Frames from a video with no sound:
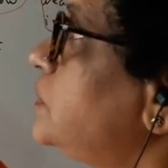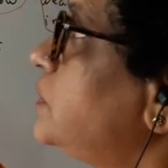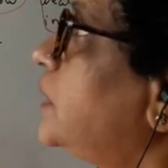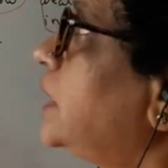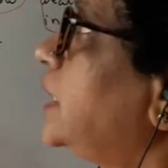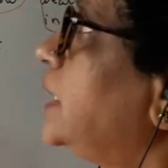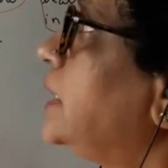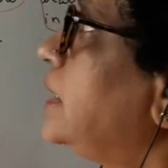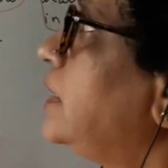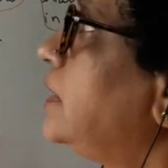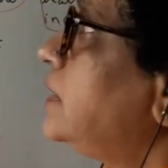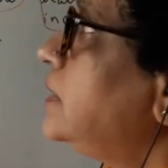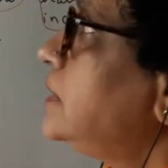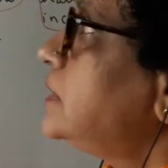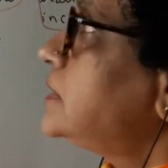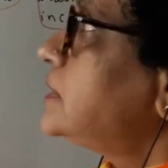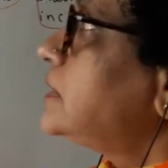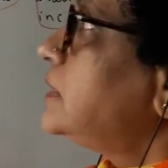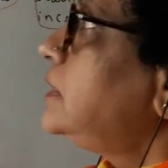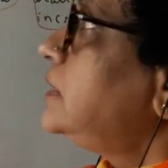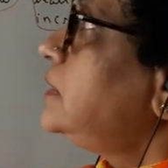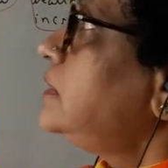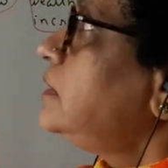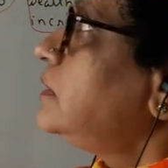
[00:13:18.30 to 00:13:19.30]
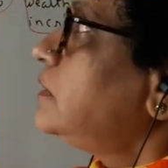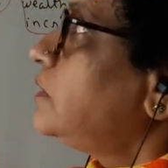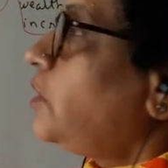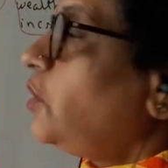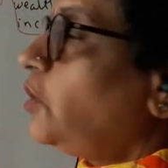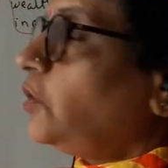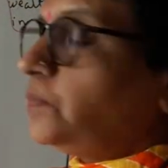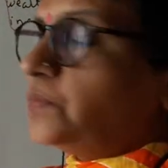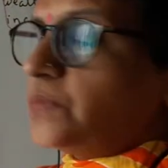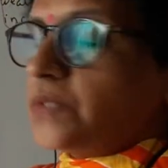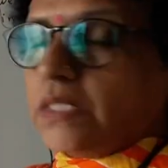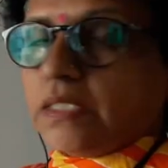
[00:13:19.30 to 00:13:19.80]
can understand the
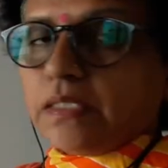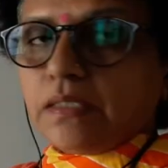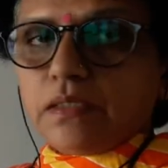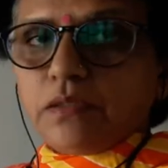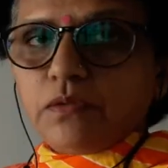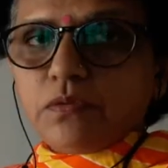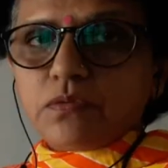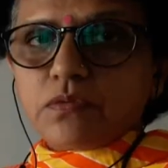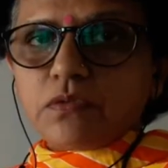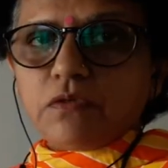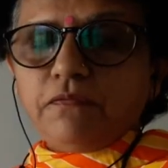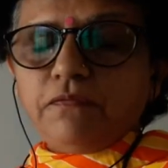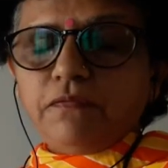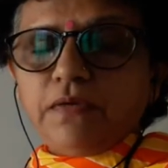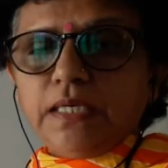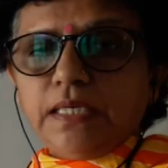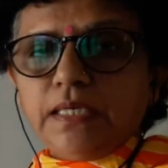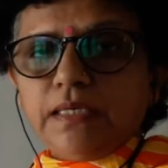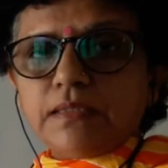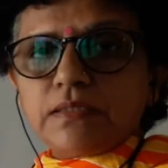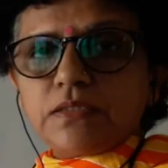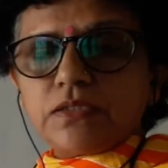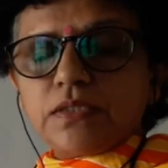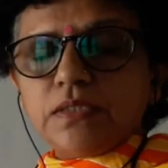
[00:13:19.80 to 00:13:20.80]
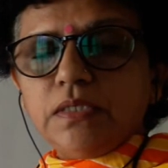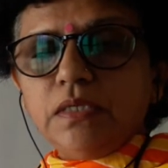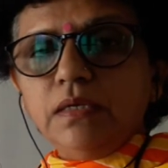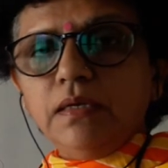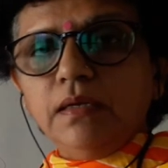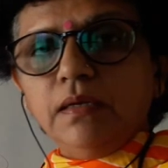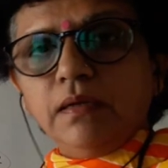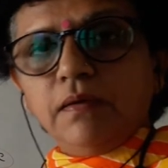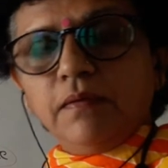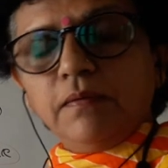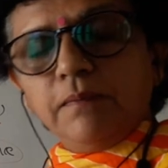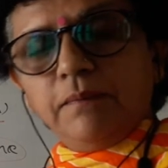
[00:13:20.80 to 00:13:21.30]
objectives of financial
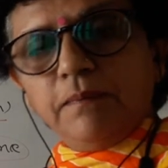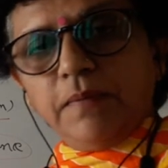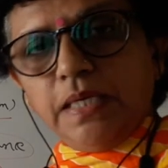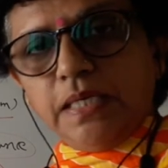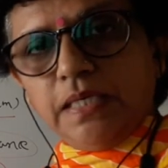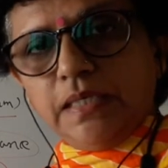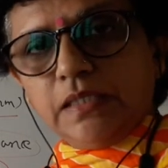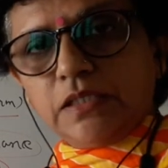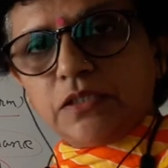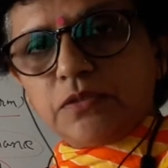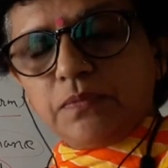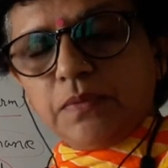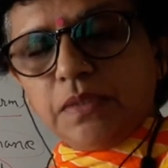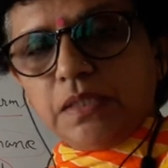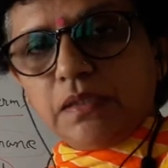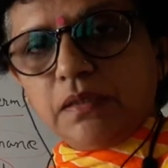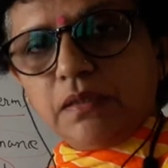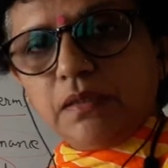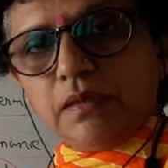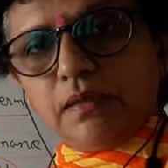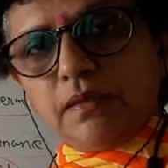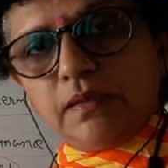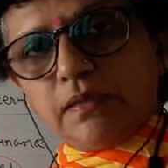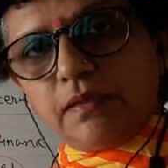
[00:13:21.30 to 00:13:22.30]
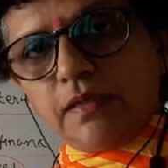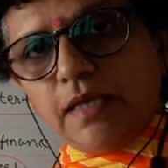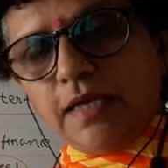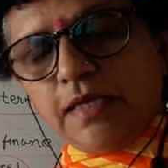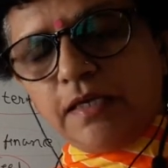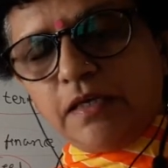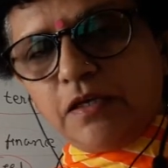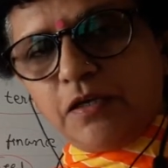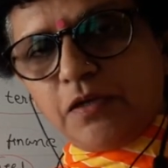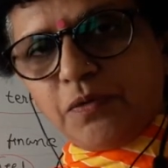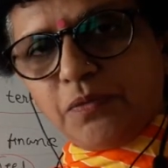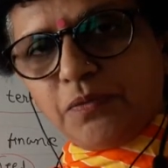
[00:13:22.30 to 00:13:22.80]
management.
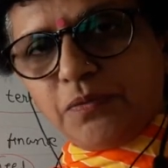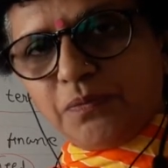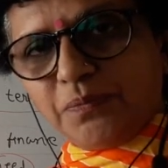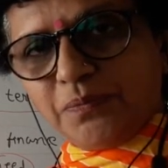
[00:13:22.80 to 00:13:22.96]
Thank you.